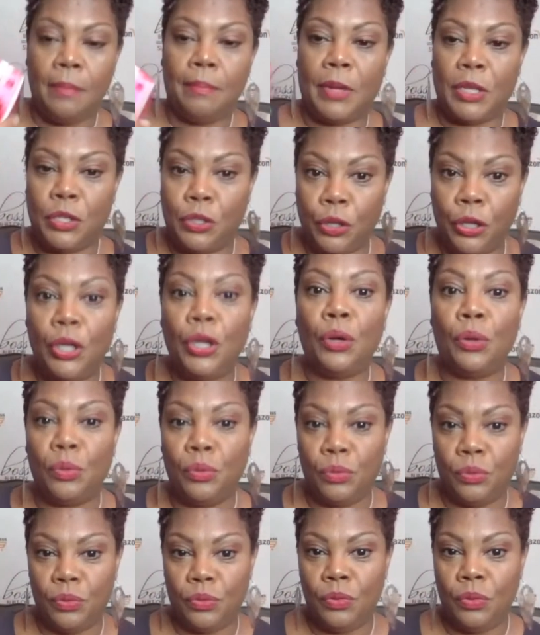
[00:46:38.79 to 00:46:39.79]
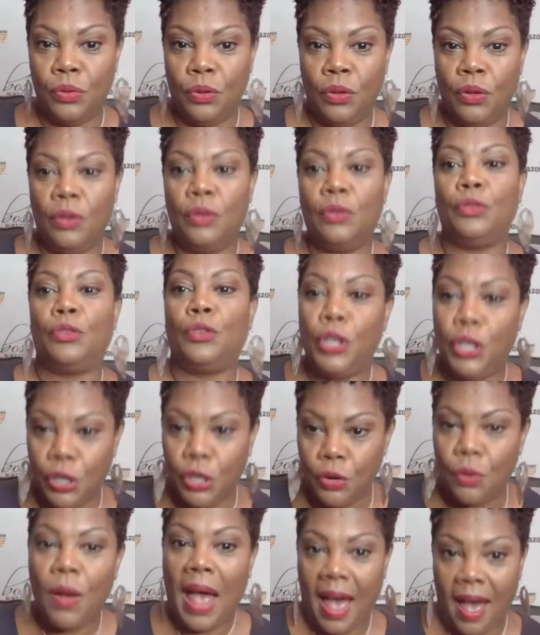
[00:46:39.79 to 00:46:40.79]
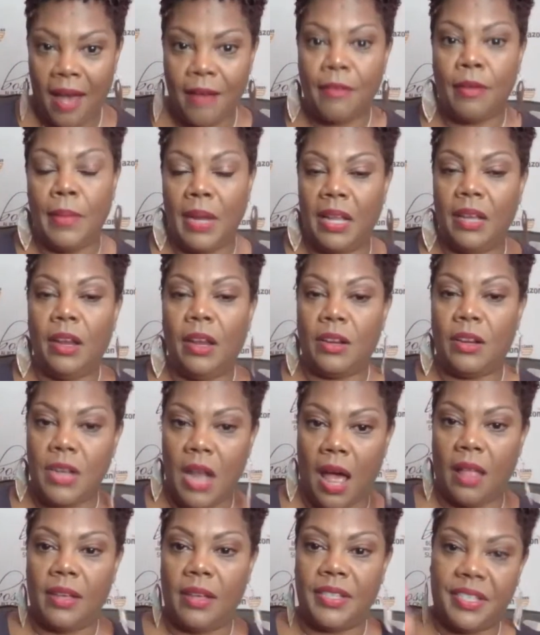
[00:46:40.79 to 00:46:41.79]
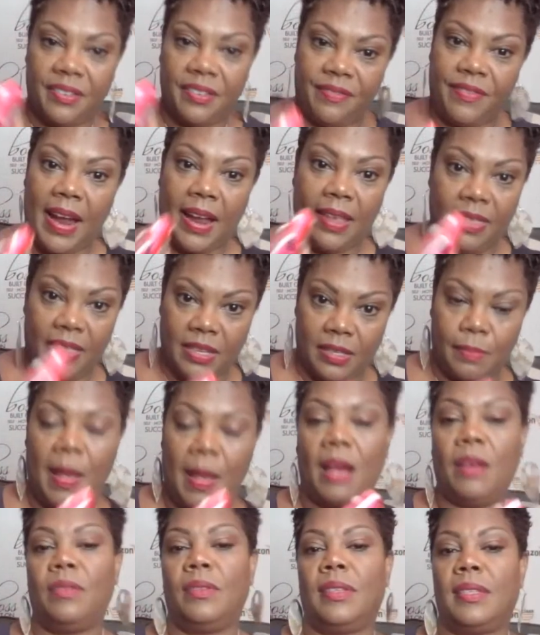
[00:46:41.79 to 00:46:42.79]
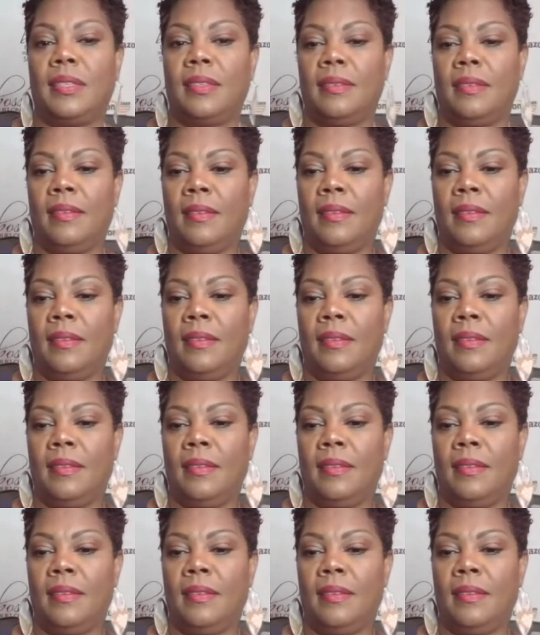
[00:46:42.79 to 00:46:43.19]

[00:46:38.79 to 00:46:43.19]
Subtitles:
But do you have $1 million to find this mouse?